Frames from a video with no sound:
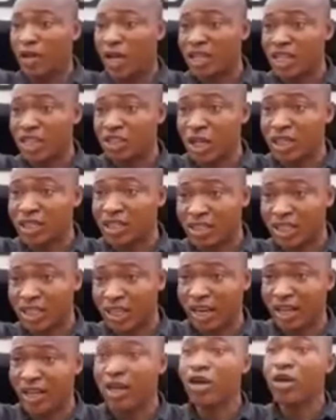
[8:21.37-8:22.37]

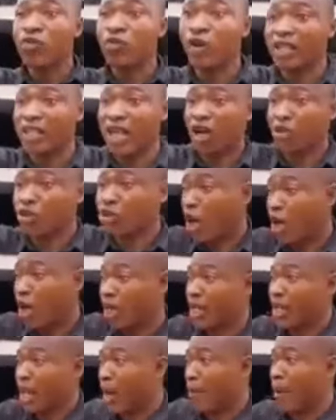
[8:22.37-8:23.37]
2023 without
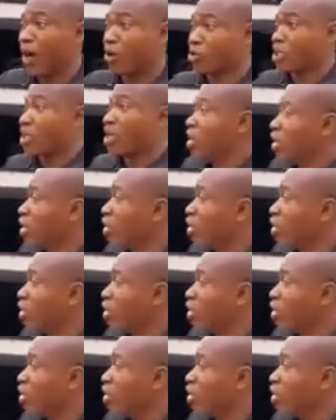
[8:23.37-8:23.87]
talking about